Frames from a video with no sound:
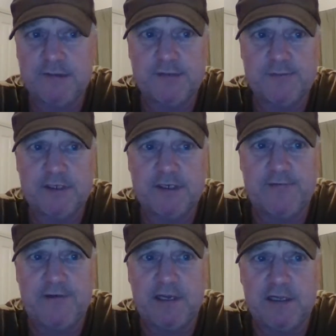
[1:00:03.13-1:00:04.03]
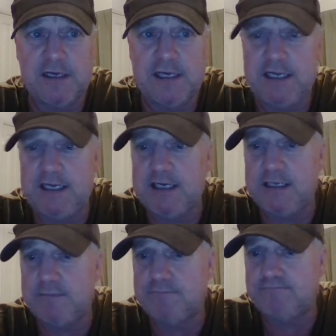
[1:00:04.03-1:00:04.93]
specifically
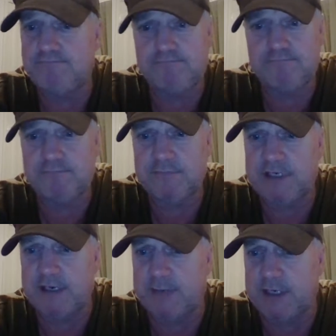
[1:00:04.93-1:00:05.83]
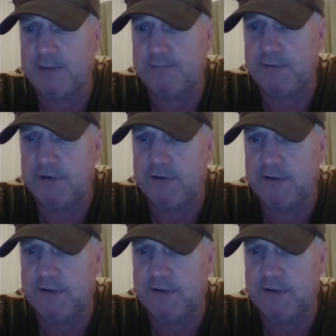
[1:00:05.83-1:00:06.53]
coming up you're